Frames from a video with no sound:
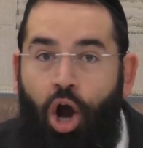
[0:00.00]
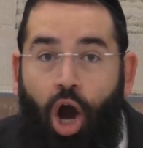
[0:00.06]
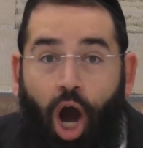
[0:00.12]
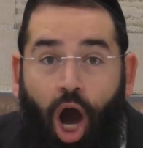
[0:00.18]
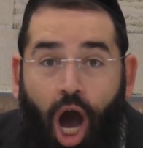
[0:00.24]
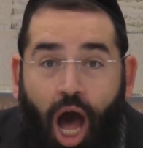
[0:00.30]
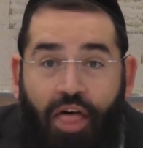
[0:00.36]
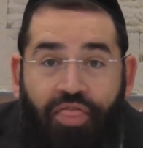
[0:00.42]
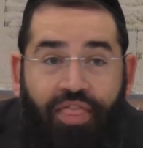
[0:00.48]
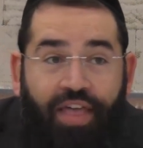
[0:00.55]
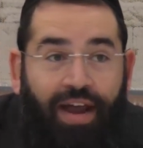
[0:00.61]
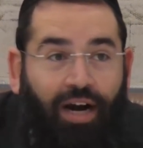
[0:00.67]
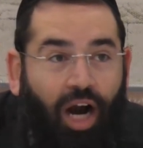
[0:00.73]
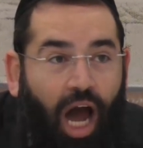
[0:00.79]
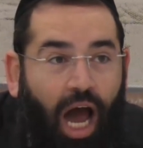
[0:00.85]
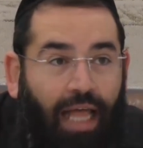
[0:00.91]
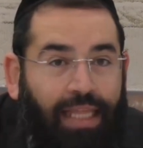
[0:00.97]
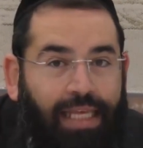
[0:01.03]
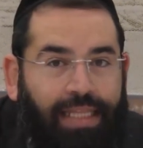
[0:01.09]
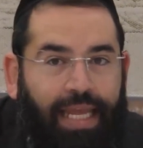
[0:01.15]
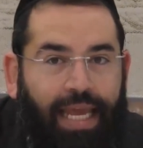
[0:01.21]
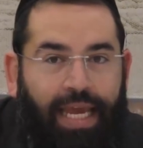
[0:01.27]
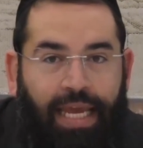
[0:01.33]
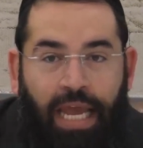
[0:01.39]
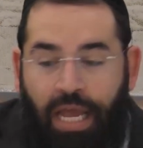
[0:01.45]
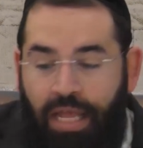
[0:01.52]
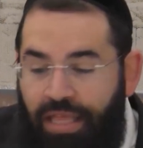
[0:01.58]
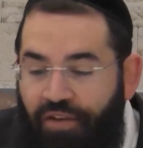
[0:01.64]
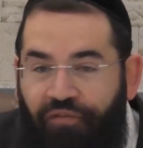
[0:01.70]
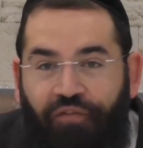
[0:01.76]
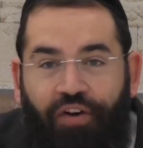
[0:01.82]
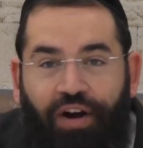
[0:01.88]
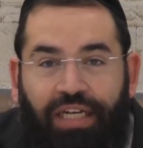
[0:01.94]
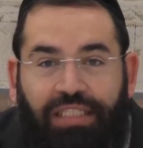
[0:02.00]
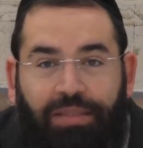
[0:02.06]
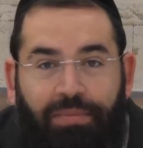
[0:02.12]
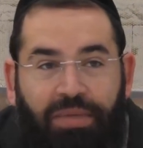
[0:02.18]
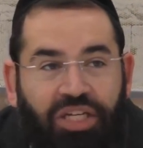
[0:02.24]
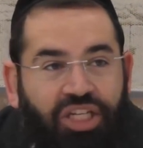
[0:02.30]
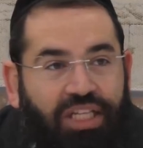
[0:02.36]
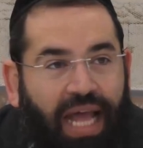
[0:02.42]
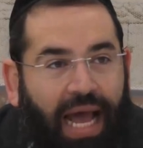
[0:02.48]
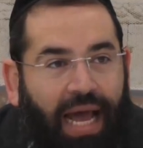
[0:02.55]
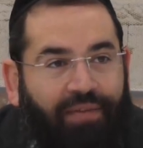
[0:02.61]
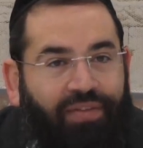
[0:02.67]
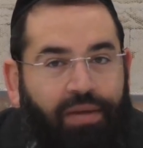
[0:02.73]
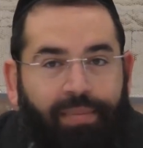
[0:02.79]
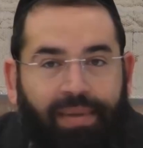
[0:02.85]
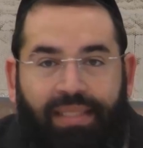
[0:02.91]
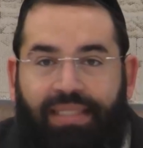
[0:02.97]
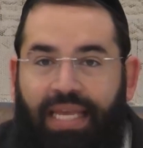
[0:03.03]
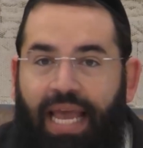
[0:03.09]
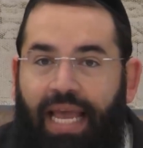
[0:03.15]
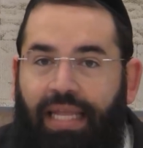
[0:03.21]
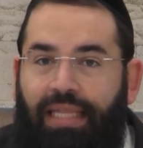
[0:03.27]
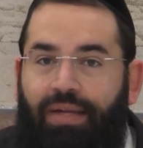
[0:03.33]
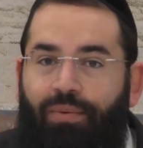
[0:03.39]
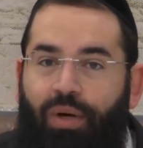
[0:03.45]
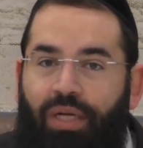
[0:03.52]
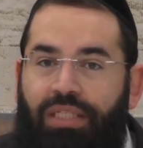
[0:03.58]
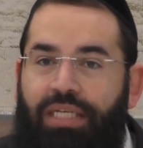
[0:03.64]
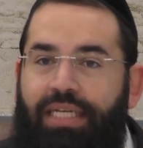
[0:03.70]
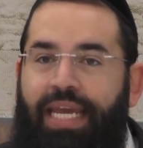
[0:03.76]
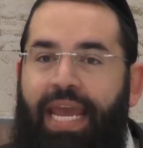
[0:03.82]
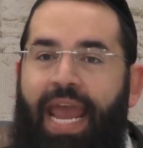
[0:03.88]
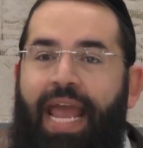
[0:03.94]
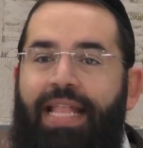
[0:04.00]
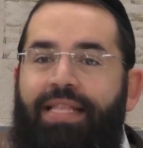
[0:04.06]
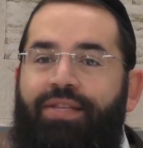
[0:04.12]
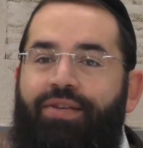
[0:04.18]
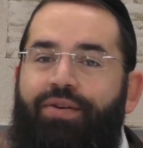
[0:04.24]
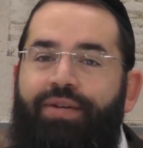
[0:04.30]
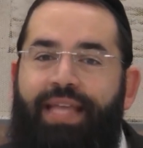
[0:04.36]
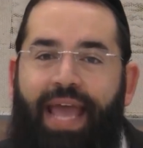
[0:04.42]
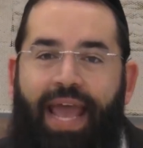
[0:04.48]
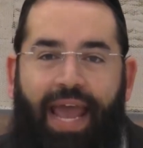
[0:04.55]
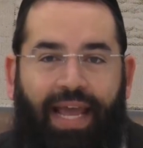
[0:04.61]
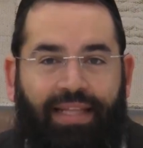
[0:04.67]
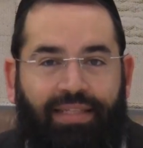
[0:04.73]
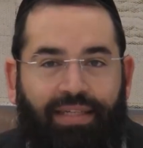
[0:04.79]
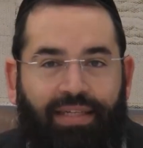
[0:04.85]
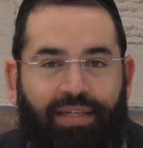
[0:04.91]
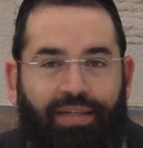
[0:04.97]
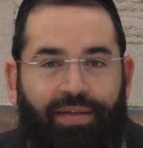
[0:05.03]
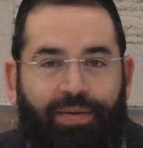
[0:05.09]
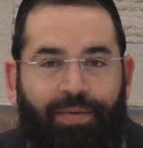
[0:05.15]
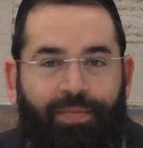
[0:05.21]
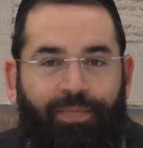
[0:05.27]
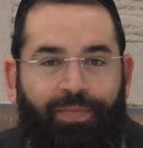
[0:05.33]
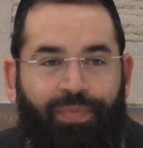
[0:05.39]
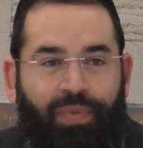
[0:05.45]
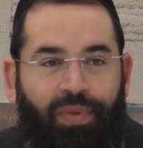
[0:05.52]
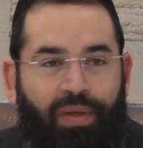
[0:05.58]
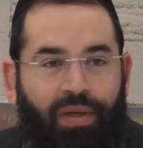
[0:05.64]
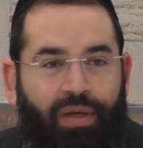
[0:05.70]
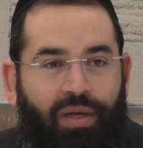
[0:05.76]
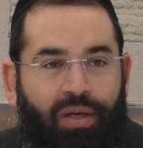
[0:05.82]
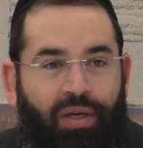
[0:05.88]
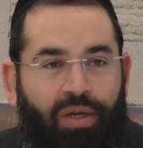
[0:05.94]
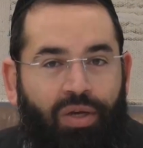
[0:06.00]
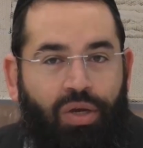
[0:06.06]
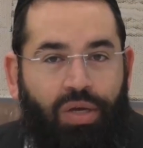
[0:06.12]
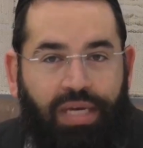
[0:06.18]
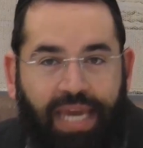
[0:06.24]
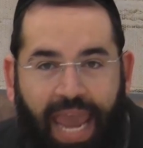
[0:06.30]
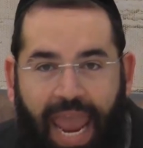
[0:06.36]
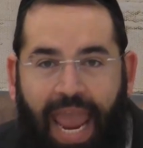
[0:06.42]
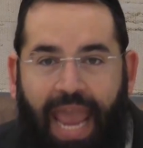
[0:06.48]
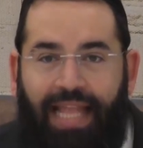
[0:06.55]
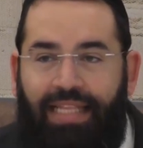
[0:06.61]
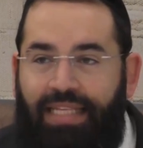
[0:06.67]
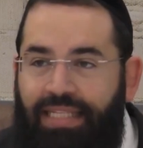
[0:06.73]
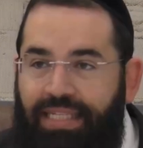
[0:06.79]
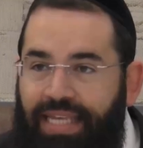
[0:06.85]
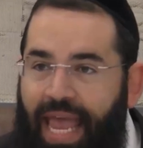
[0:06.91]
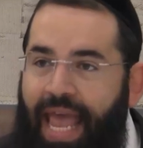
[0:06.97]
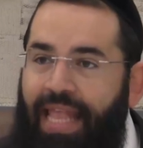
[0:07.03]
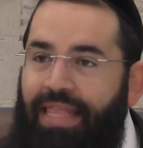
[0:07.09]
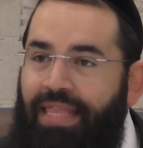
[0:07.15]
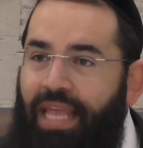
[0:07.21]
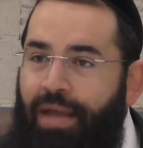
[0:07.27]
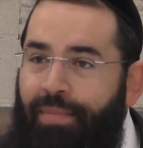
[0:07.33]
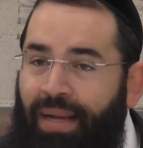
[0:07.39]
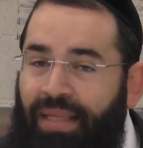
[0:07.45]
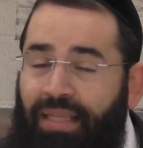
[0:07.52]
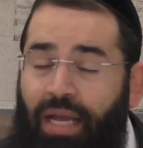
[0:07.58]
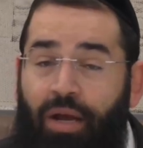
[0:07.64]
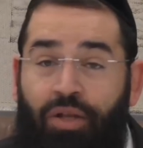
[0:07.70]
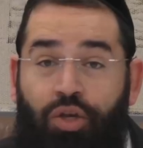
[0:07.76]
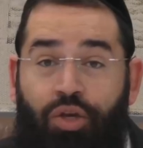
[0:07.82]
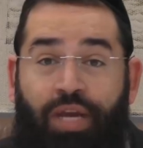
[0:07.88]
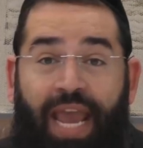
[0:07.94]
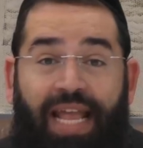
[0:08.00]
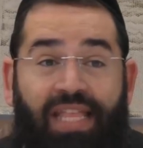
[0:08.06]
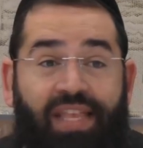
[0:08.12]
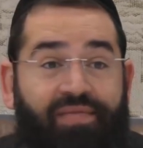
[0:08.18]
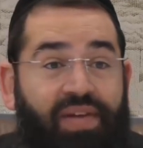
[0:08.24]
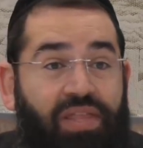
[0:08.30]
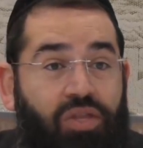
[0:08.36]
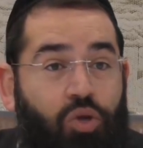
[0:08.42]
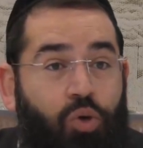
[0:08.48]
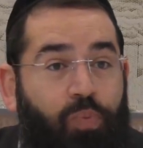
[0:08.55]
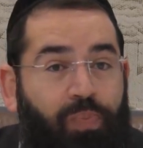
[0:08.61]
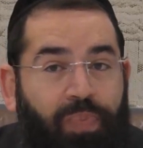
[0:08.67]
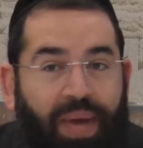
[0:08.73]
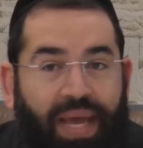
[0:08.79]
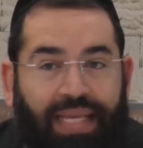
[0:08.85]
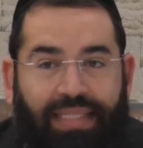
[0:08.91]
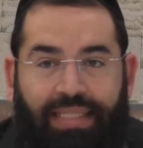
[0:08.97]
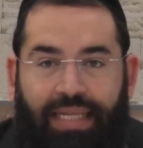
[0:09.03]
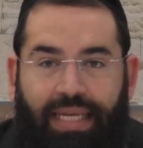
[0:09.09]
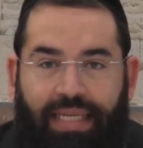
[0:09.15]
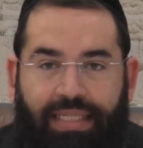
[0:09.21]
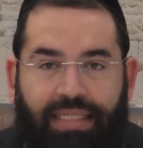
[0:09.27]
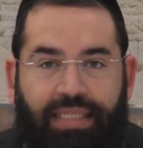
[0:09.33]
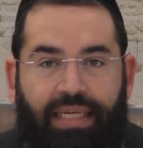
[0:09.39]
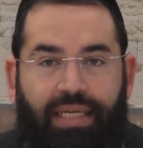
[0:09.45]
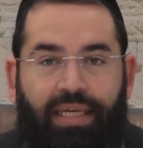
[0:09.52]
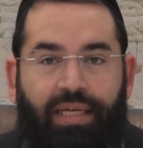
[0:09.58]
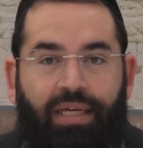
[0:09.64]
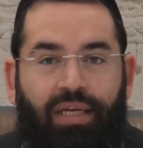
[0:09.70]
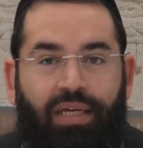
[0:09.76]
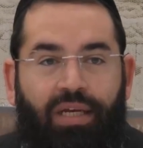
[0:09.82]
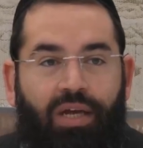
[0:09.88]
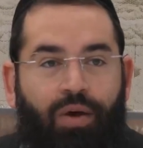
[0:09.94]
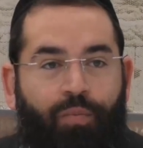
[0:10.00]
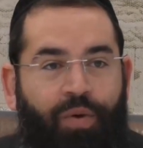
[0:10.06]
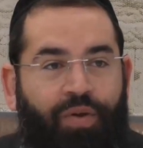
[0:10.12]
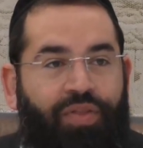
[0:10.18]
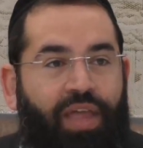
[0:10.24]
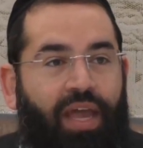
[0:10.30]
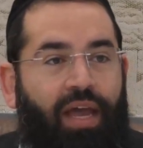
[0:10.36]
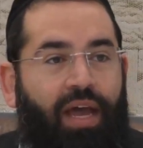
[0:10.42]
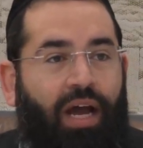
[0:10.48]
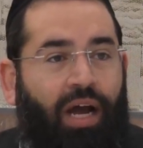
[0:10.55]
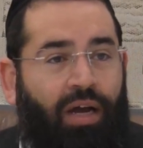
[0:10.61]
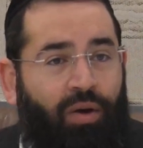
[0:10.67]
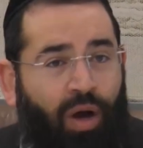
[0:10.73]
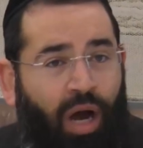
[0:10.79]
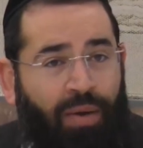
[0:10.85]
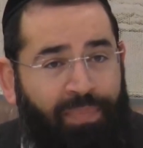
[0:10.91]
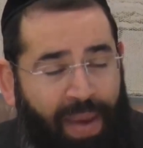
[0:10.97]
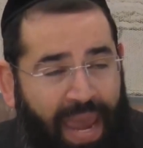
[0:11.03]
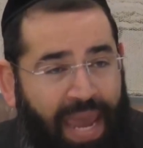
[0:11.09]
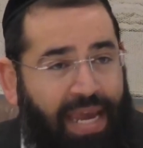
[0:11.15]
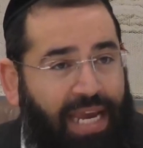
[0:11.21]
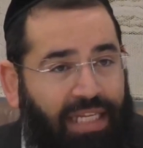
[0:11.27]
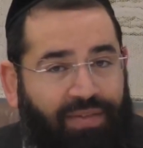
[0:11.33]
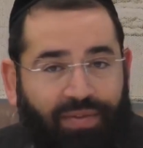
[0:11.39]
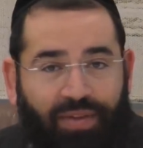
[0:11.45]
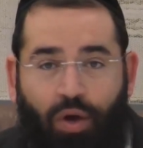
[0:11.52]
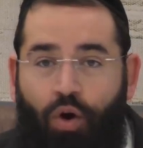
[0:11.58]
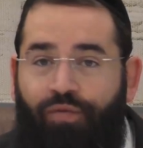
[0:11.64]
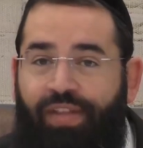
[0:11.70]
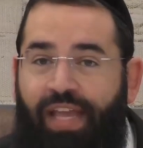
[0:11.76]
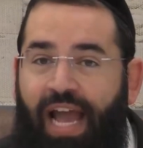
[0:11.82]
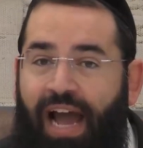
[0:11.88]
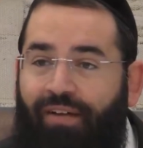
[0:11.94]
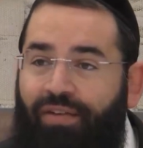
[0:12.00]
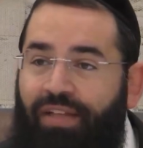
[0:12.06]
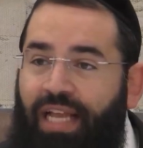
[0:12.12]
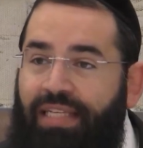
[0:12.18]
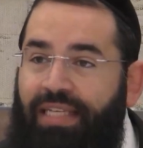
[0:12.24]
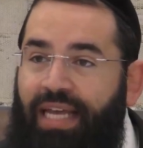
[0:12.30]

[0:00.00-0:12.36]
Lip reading: on their holiday. The first Mishnah of the Masechta was you can't do that. You can't send a matana, you can't even do business with the pagans, with the Avodah